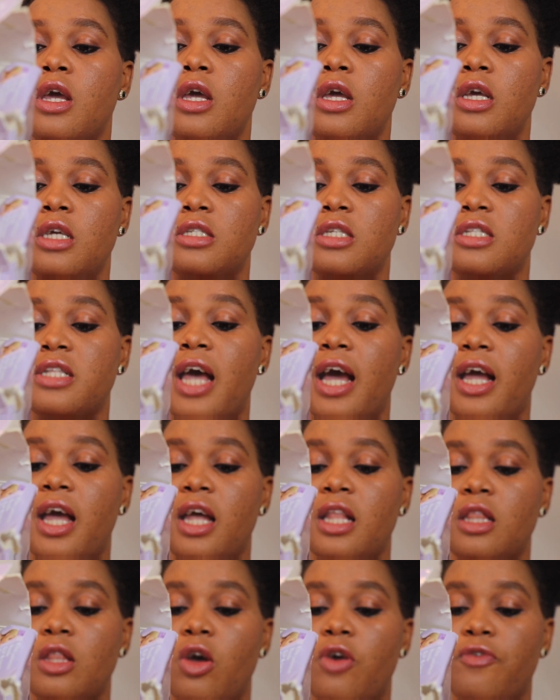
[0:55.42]
It's a Dark
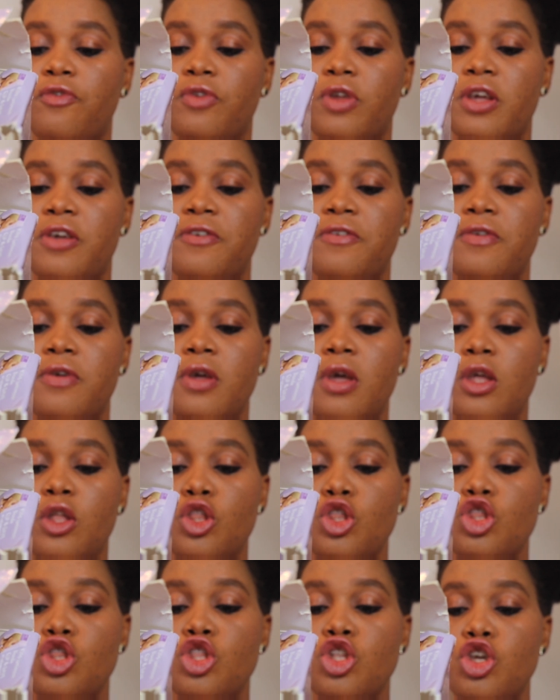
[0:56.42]
and Lovely
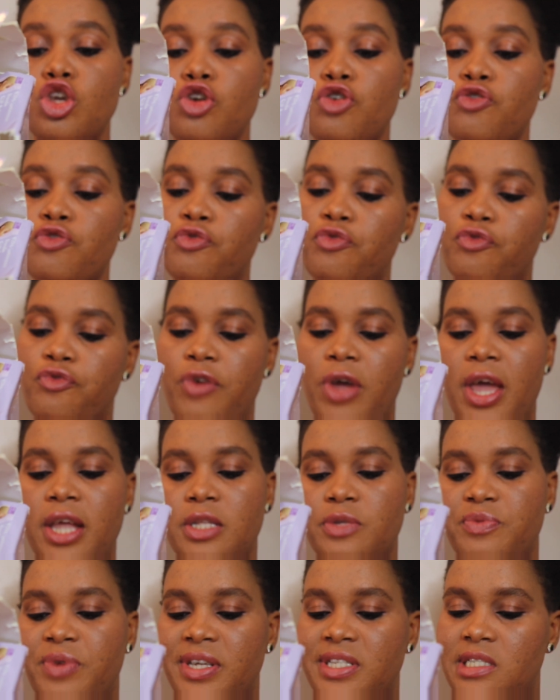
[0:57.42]
new
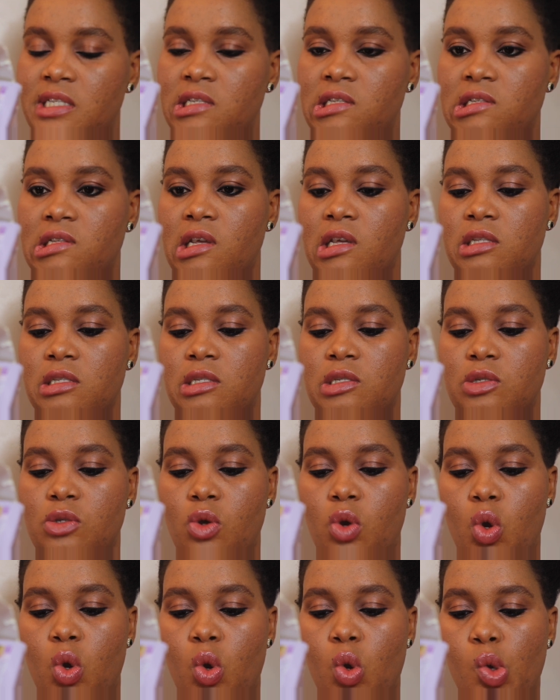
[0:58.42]
fade resistant.
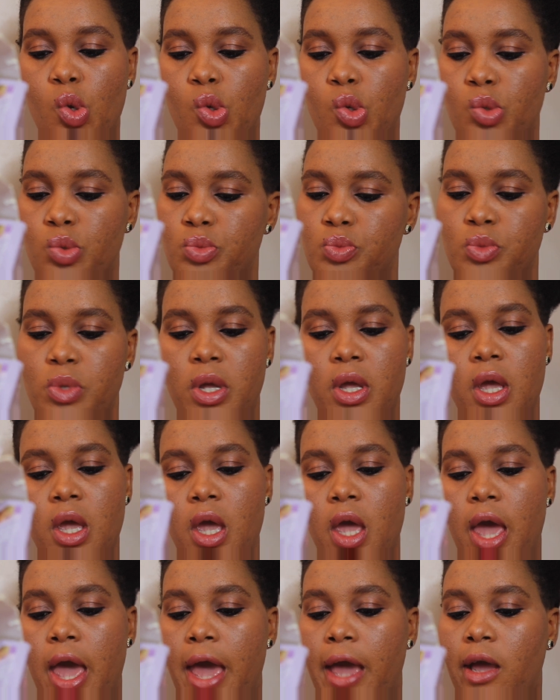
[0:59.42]
So
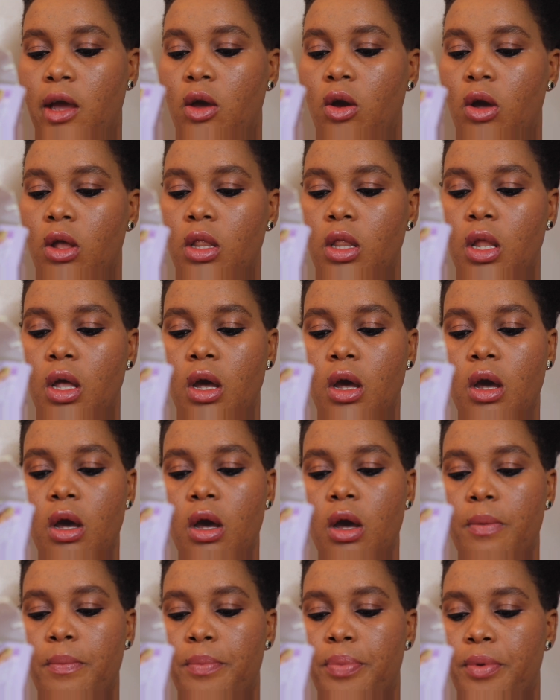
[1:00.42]
hair
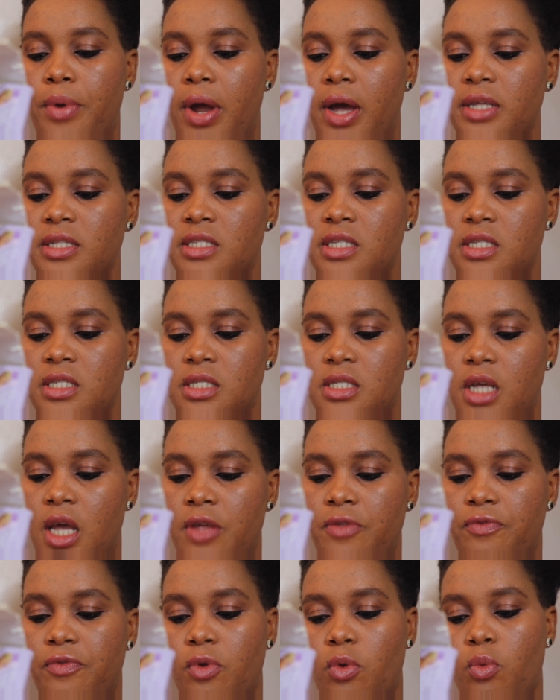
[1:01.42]
color, brown
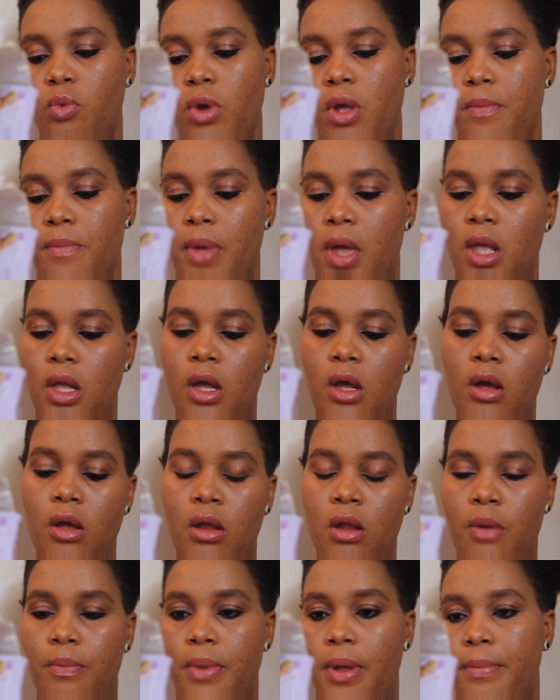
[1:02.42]
design for women,
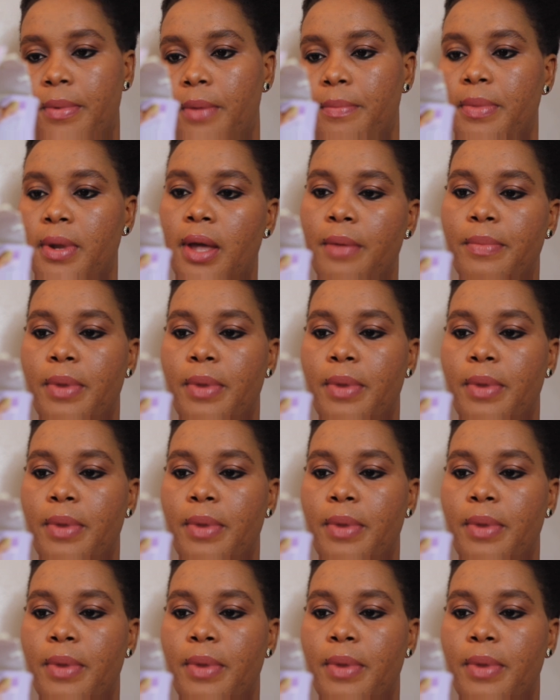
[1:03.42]
color, blah blah blah